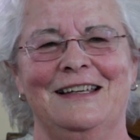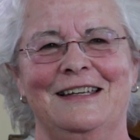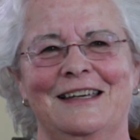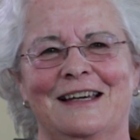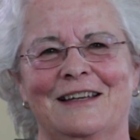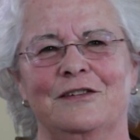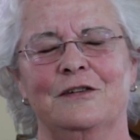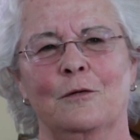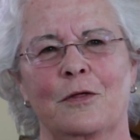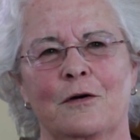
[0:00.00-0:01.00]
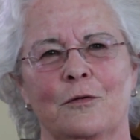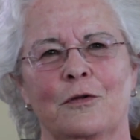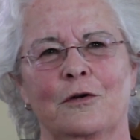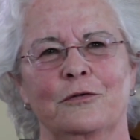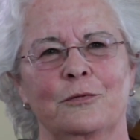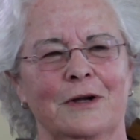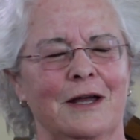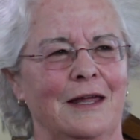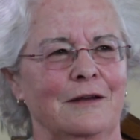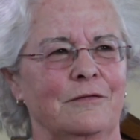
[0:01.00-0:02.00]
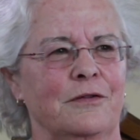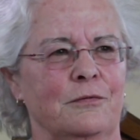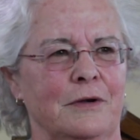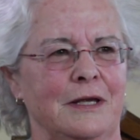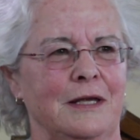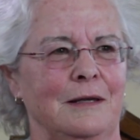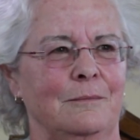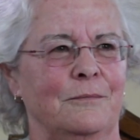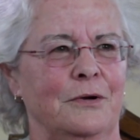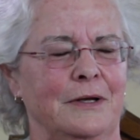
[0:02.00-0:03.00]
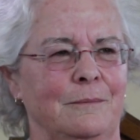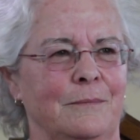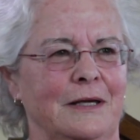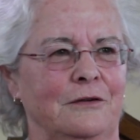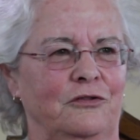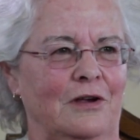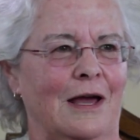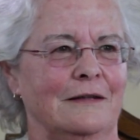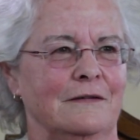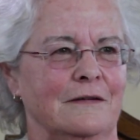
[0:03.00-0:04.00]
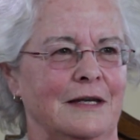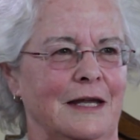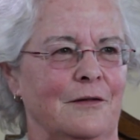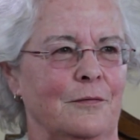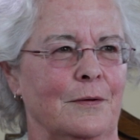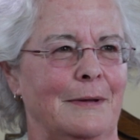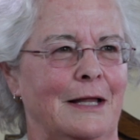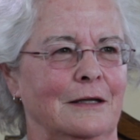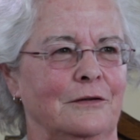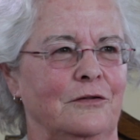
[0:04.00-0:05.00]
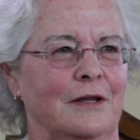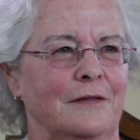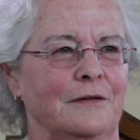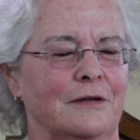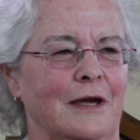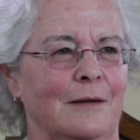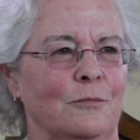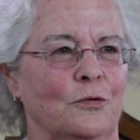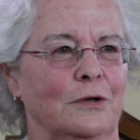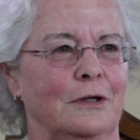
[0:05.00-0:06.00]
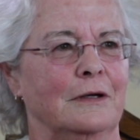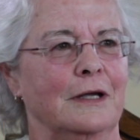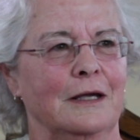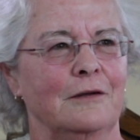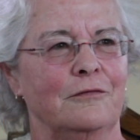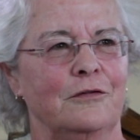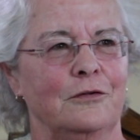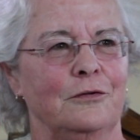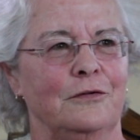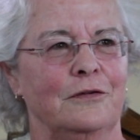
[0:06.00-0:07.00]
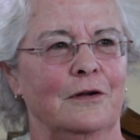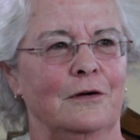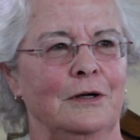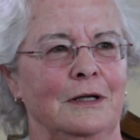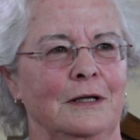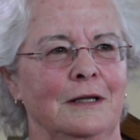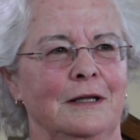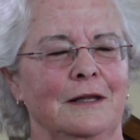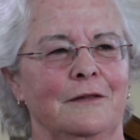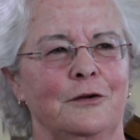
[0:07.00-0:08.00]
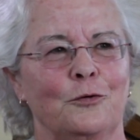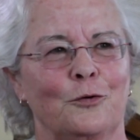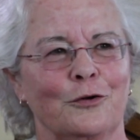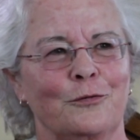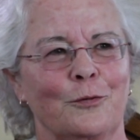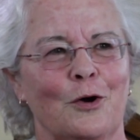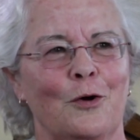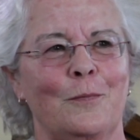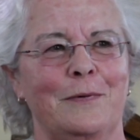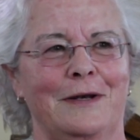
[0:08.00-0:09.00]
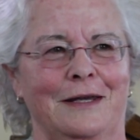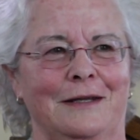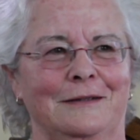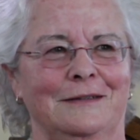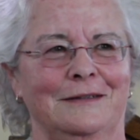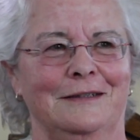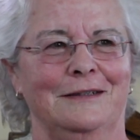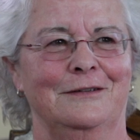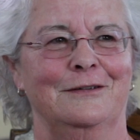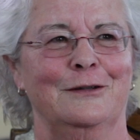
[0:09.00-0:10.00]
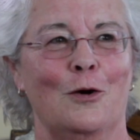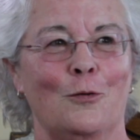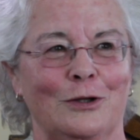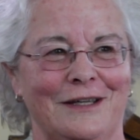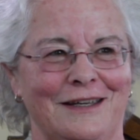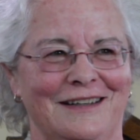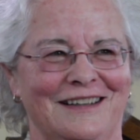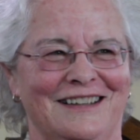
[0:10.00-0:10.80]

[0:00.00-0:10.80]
Yeah, so those were kind of three pretty big shots in anthropology at the time we were looking at food. So the doors were opening slowly.